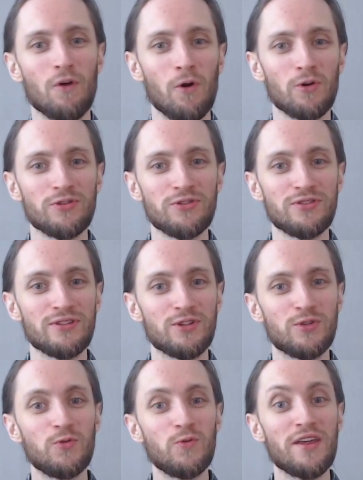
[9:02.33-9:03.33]
on
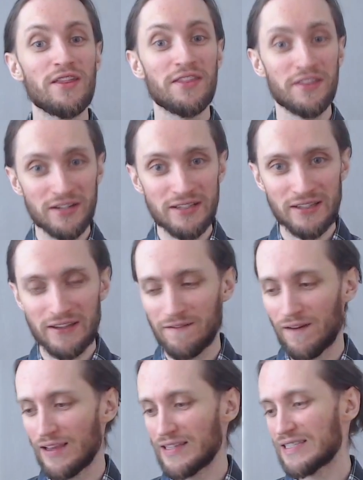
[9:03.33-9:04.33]
to the third
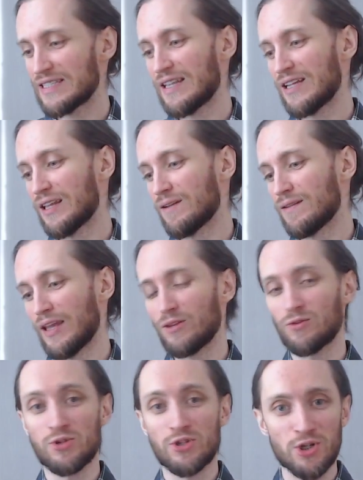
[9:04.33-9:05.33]
device that I'd like
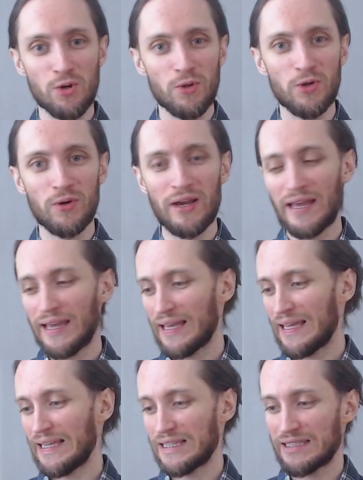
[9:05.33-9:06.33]
to show you.
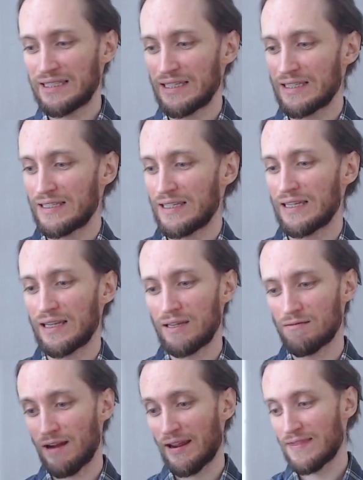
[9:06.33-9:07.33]
It sits neatly
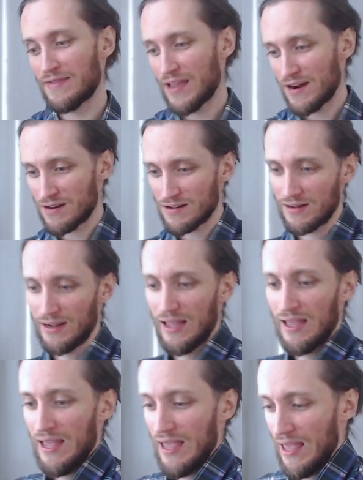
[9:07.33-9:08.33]
right there,
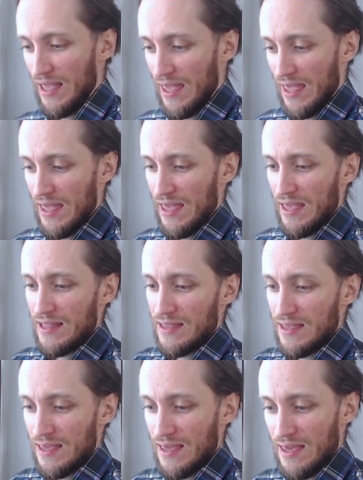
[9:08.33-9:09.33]

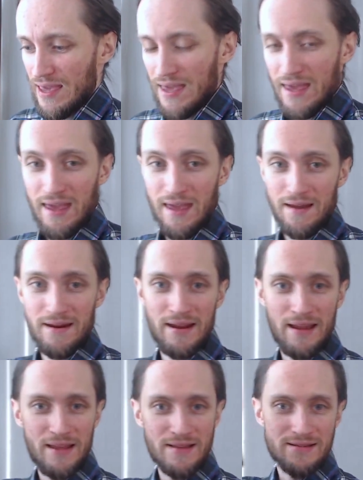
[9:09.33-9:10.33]
and here
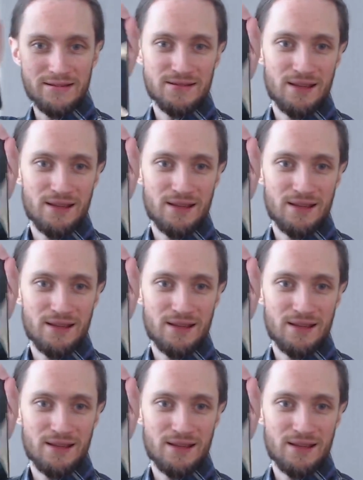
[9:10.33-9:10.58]
it is.